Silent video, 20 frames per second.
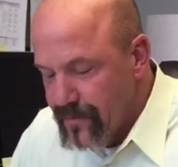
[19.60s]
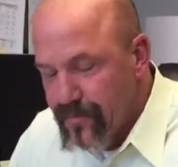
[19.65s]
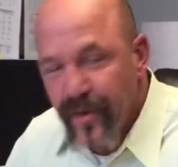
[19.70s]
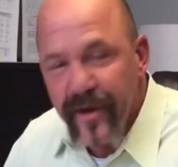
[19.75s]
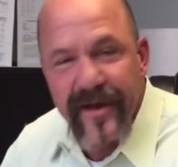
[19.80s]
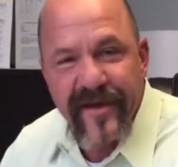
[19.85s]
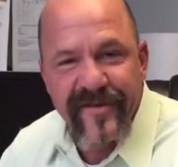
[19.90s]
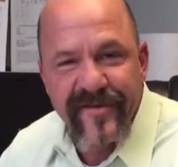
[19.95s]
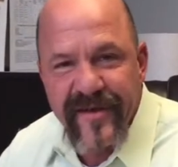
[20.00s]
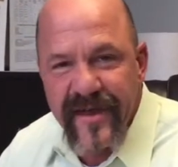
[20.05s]

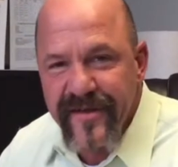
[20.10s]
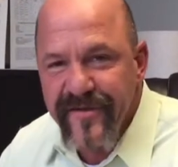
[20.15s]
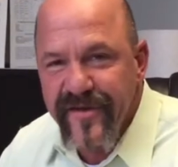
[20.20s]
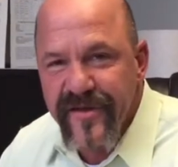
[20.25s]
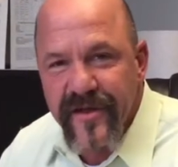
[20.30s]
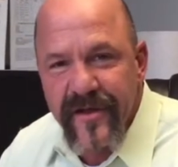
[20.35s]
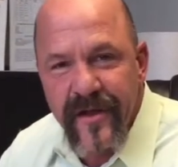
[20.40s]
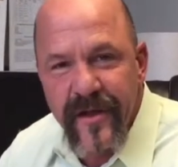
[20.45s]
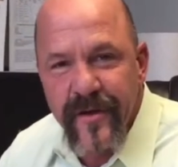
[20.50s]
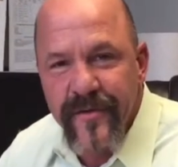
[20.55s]
Bring a change
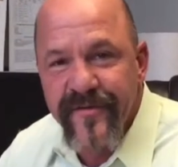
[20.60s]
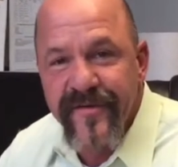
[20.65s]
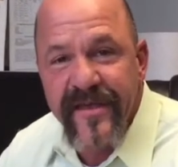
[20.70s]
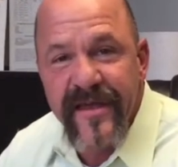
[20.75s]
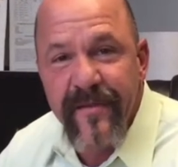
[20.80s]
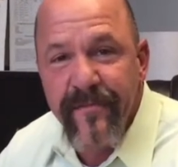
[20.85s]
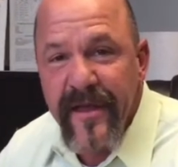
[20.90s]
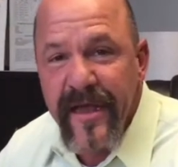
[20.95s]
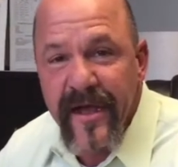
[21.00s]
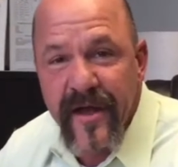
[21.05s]
of clothes.
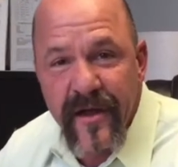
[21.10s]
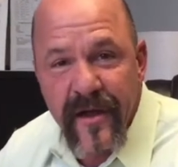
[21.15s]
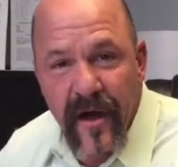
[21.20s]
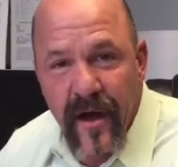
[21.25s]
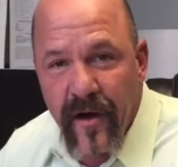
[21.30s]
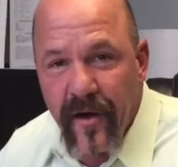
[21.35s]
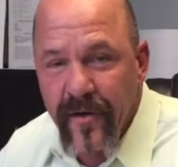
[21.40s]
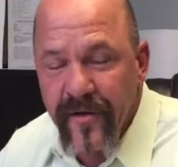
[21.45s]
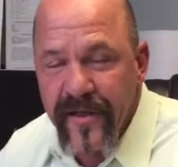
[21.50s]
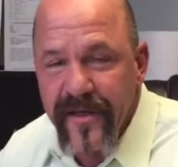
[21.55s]
Give me a
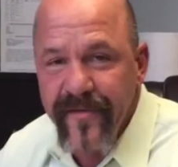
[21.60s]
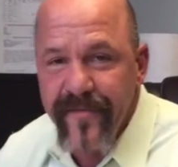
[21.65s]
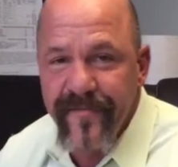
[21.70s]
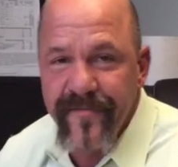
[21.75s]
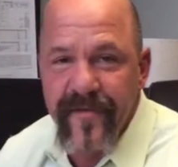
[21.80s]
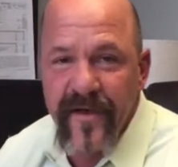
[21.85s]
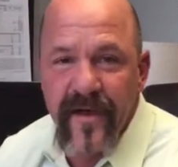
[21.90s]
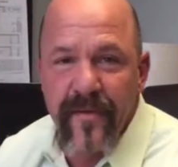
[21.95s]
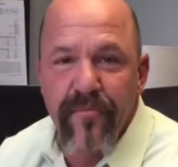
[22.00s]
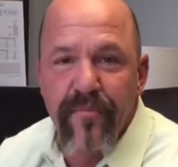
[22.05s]
call.
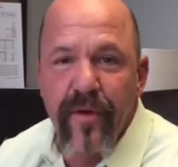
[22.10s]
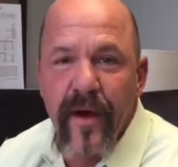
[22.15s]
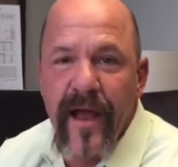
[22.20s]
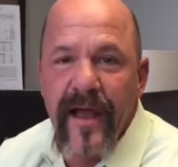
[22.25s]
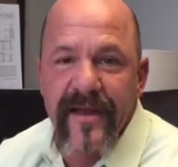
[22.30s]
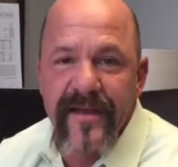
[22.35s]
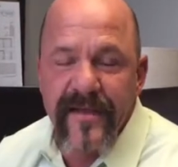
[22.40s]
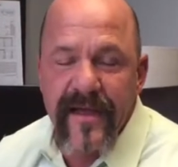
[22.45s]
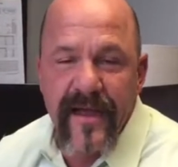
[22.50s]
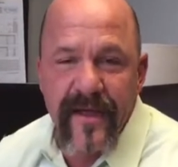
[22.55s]
Give
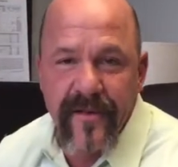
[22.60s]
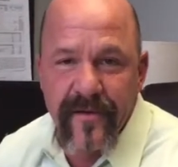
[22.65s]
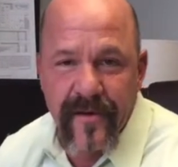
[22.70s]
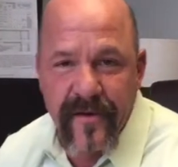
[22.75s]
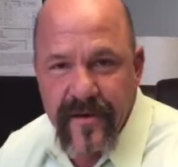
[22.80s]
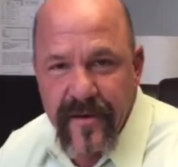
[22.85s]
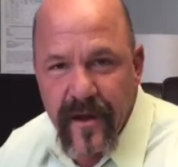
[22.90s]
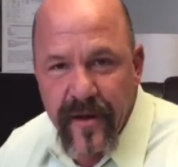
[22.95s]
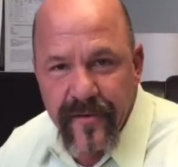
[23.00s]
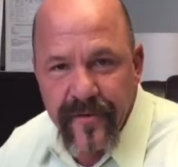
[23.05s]
Brian
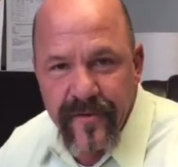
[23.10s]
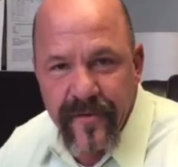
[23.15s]
Taylor a call.